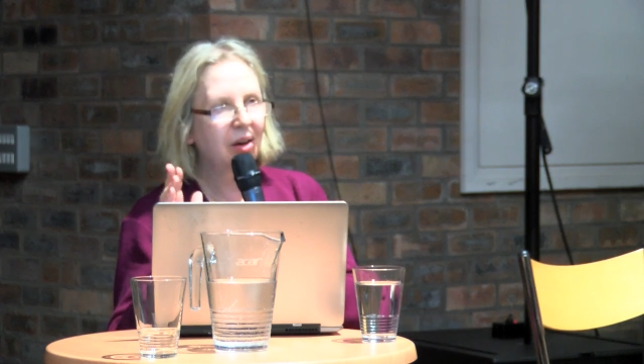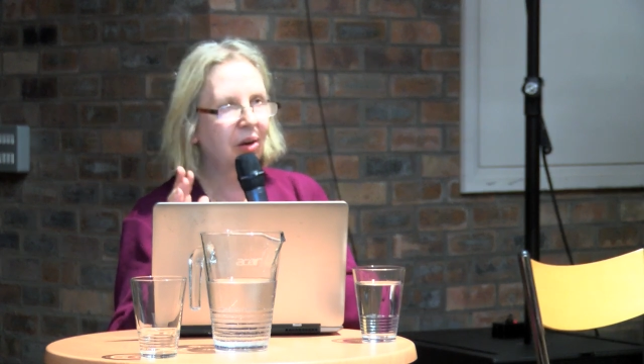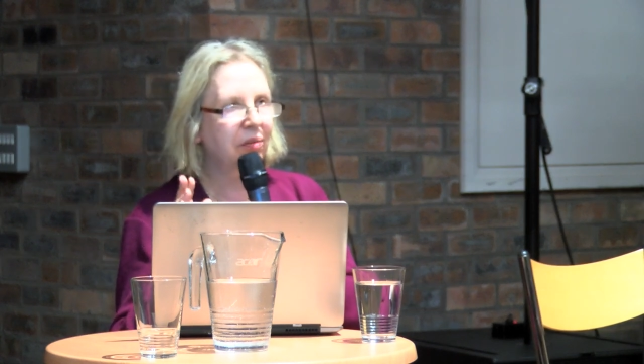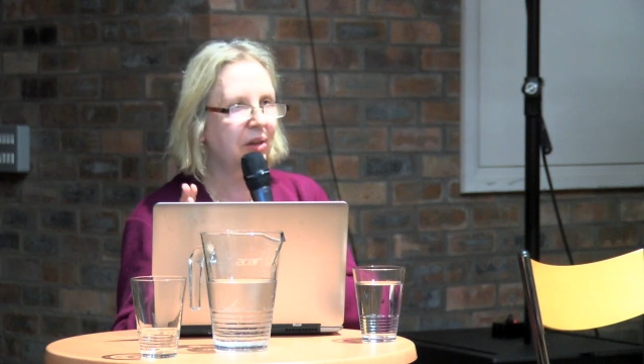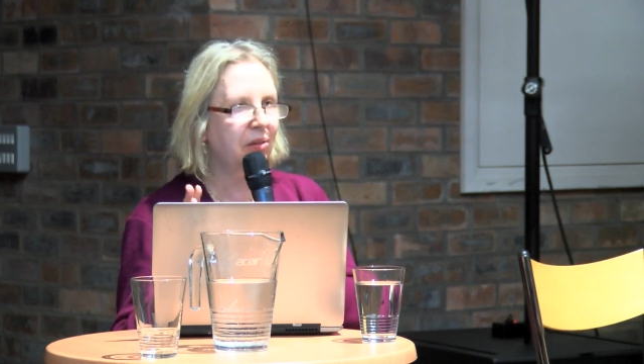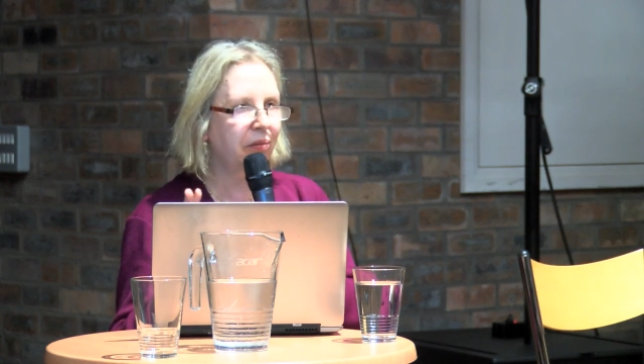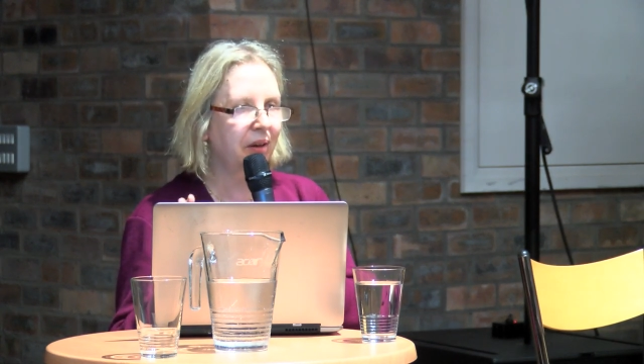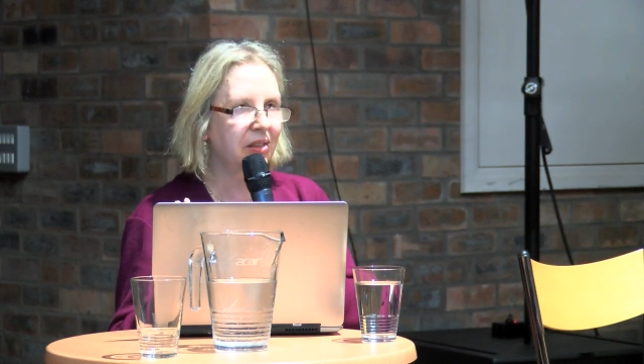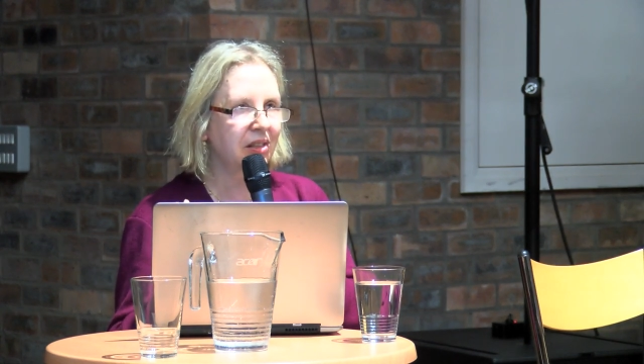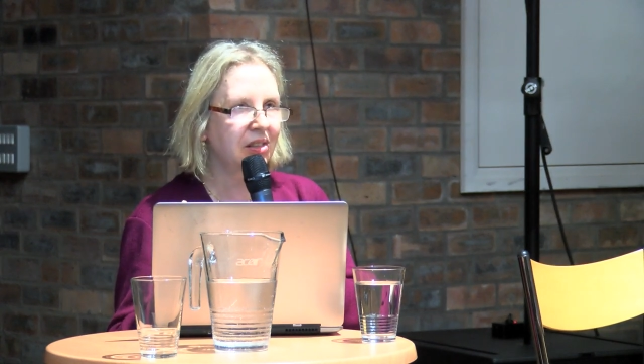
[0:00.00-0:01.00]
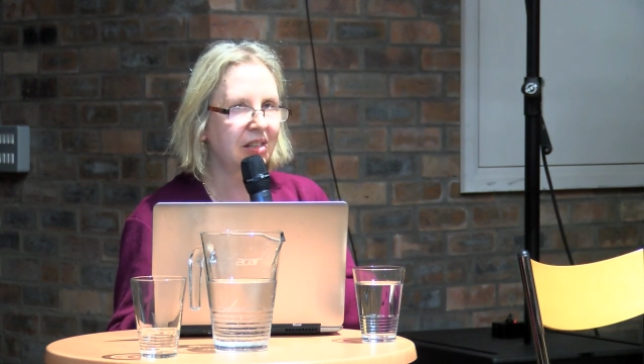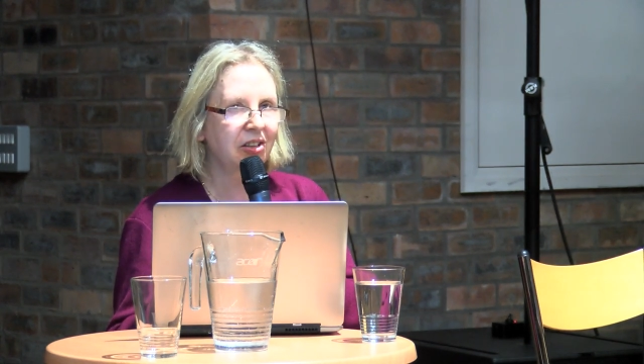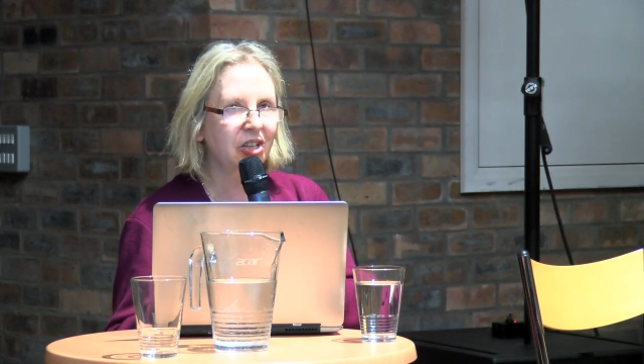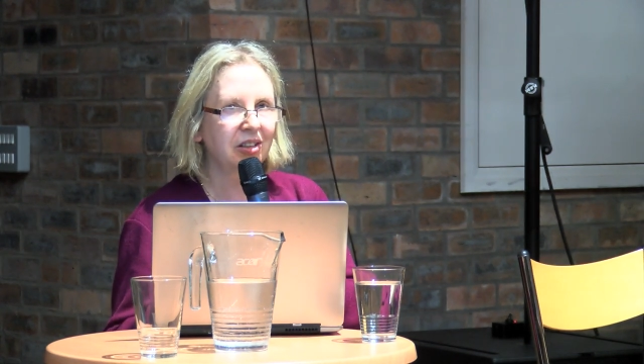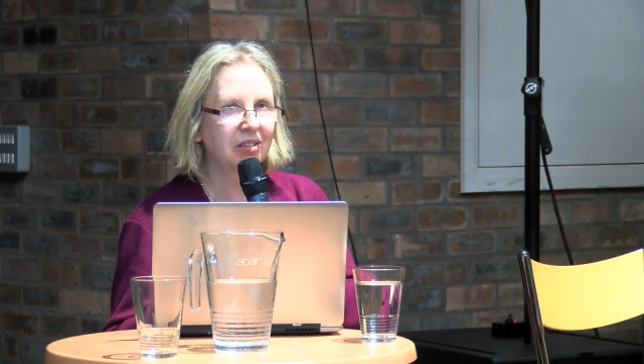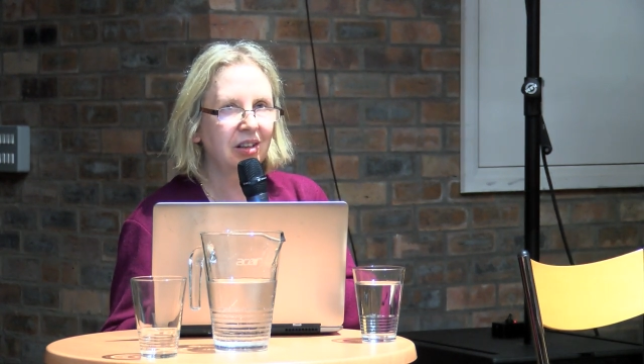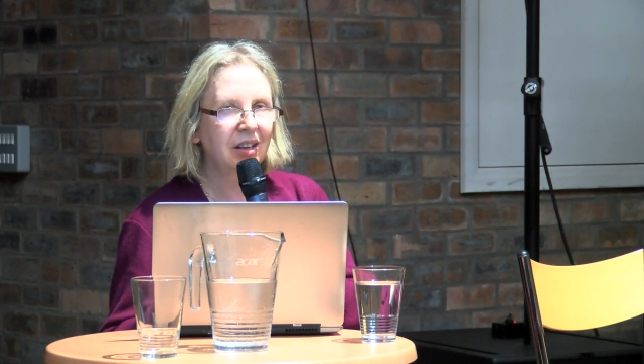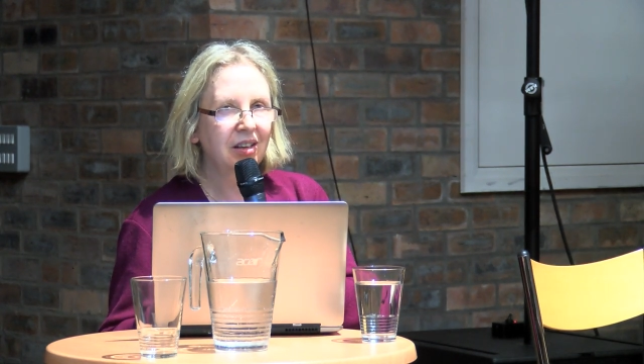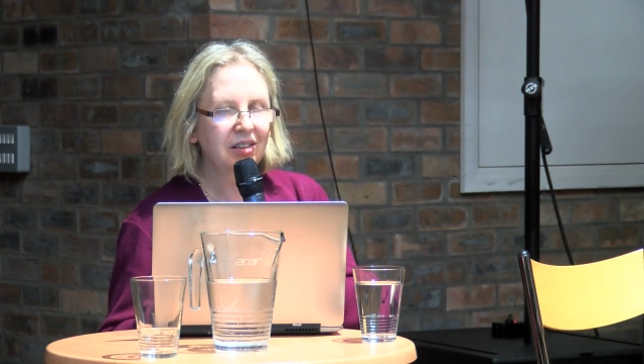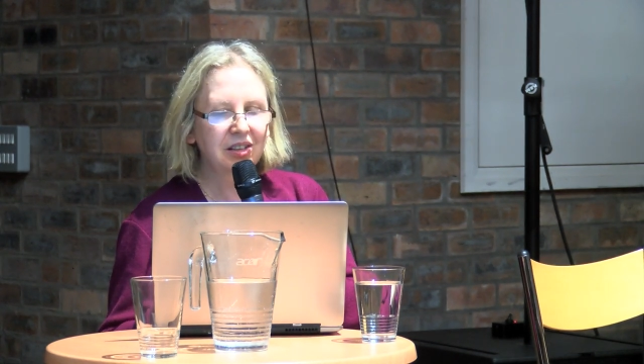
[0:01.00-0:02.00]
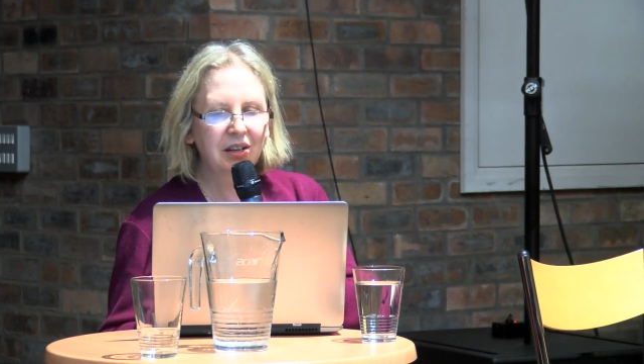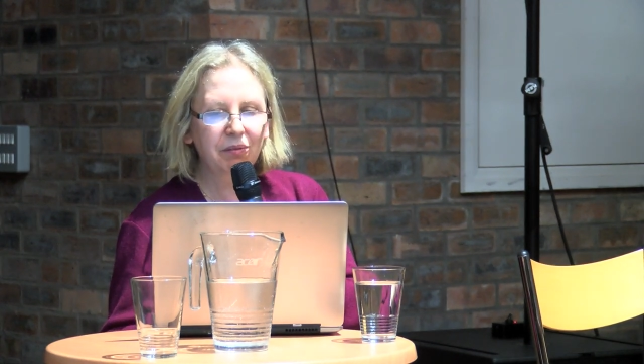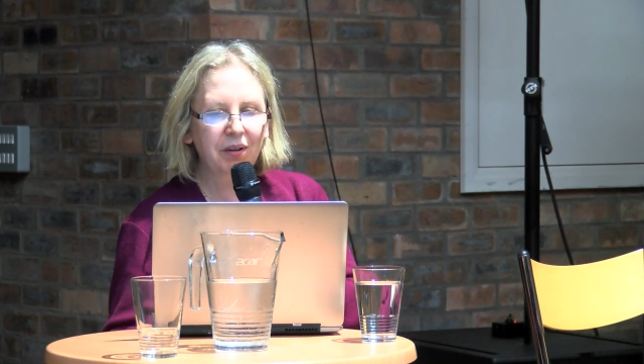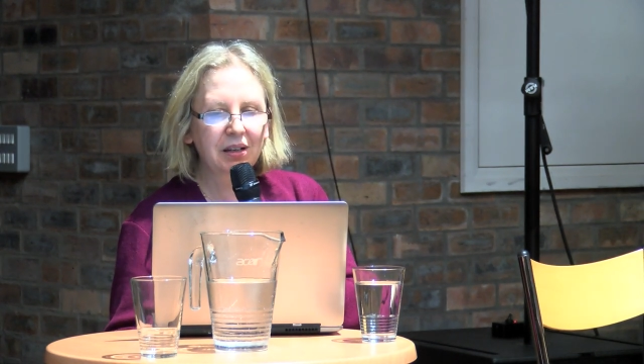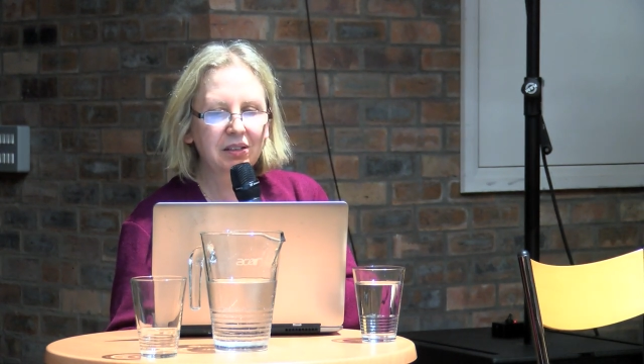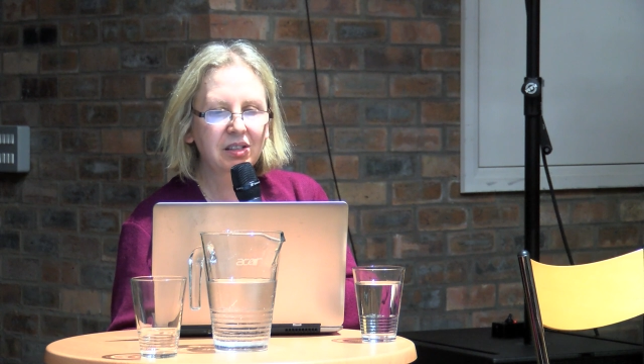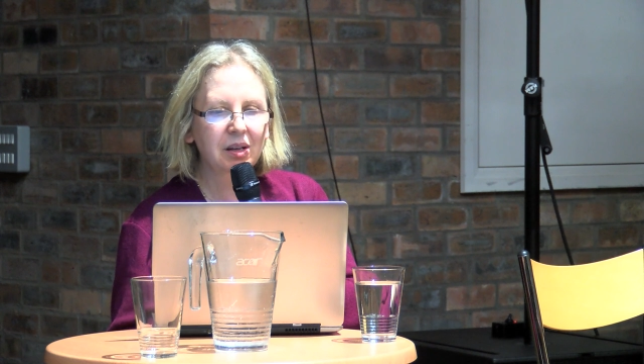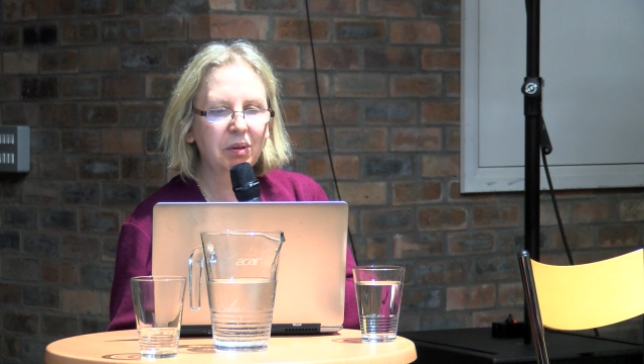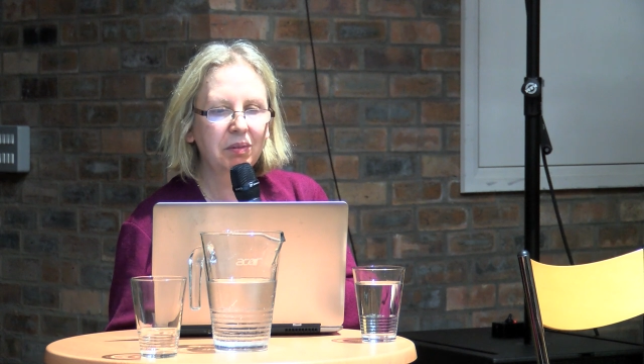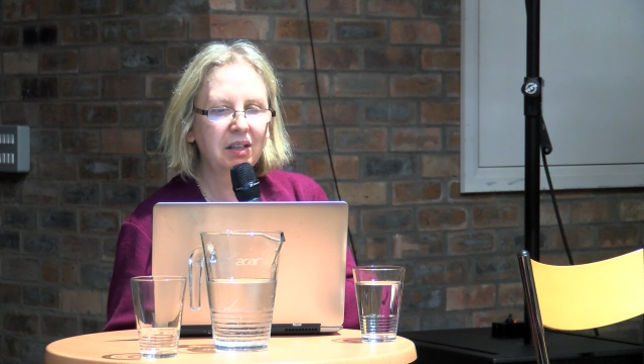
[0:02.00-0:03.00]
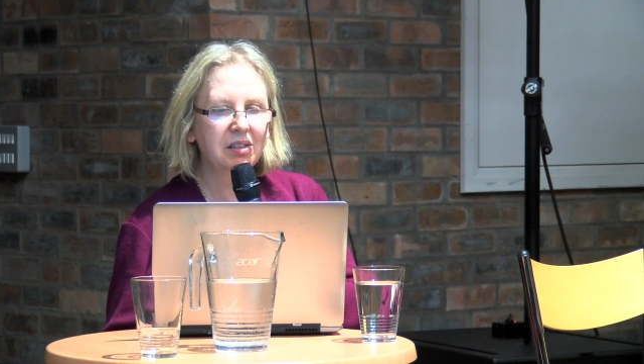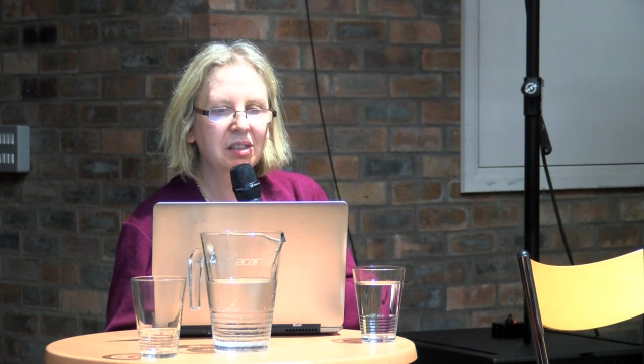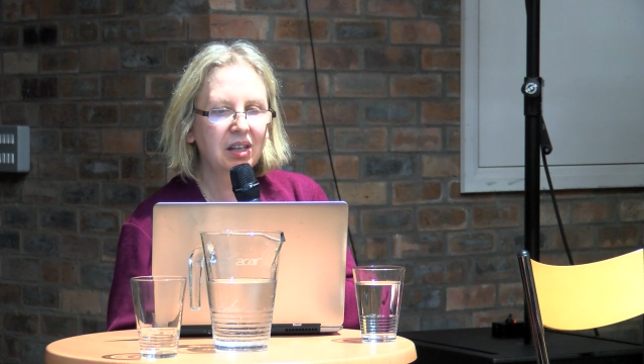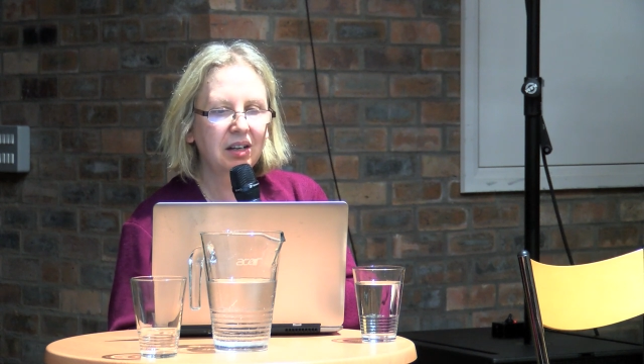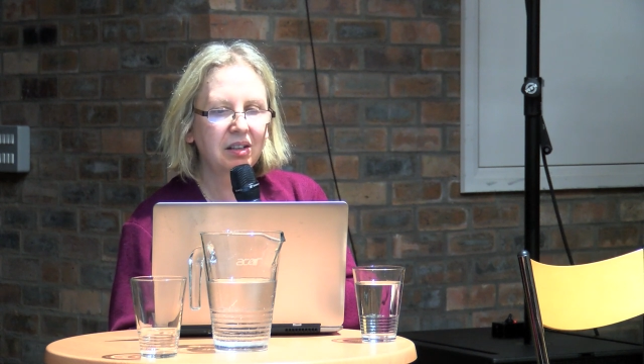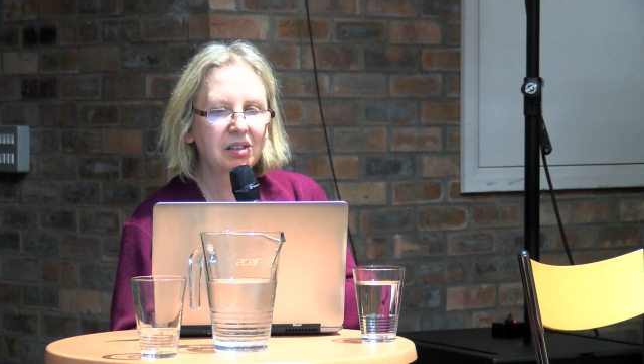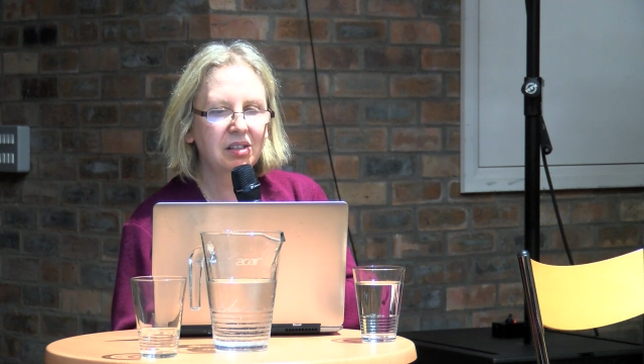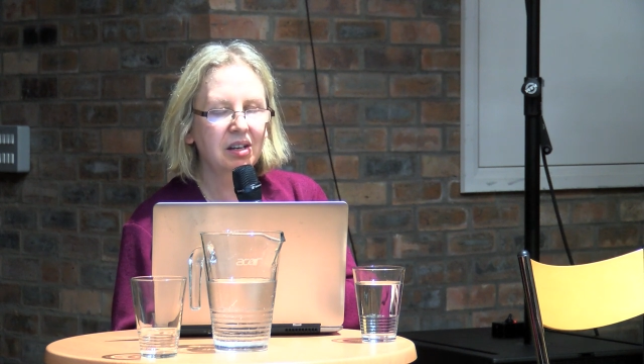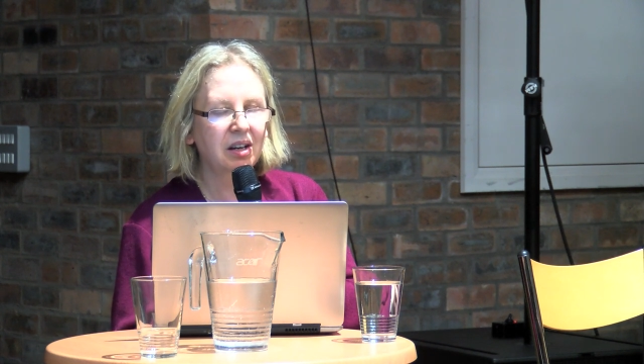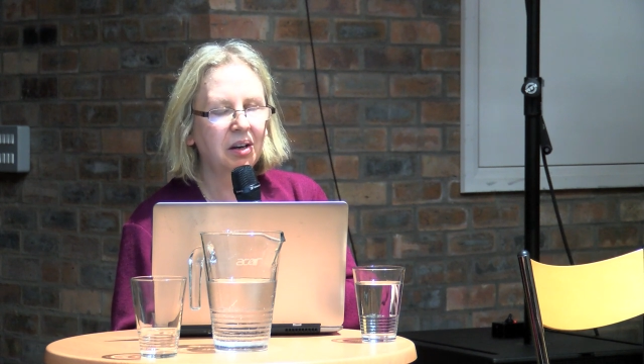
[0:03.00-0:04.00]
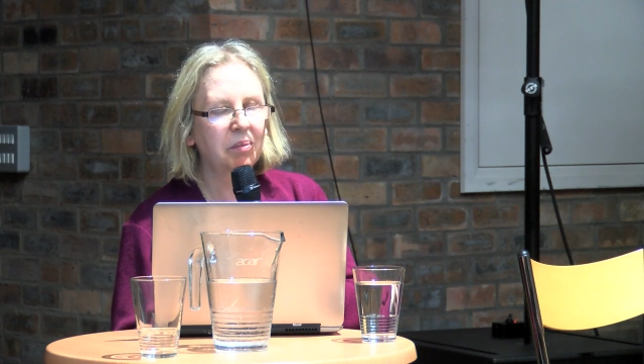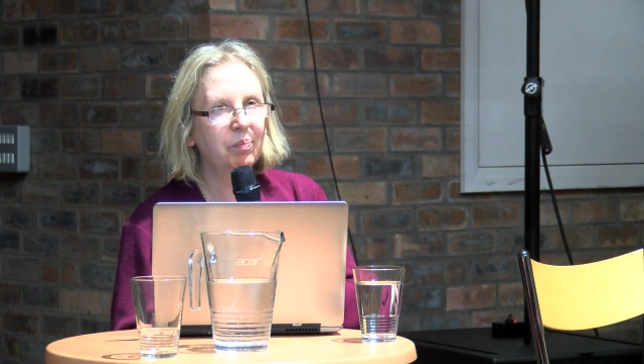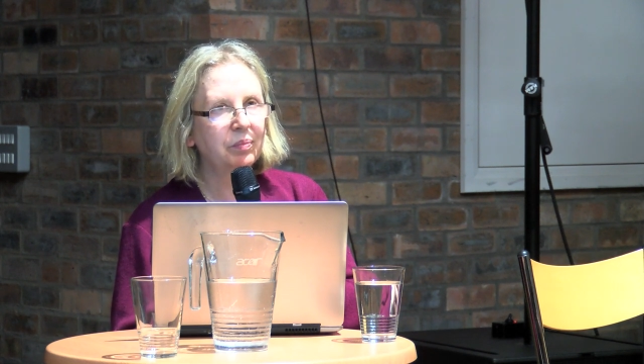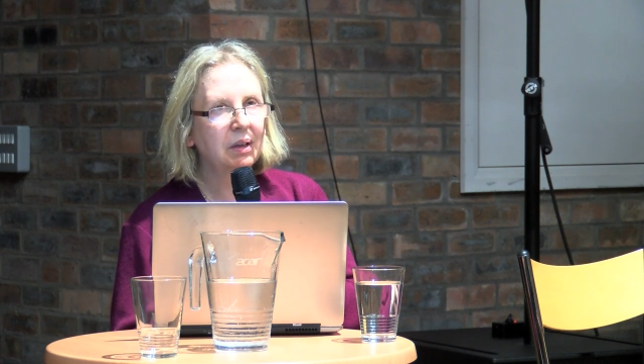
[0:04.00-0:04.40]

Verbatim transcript: after the first session that in fact some of these things um,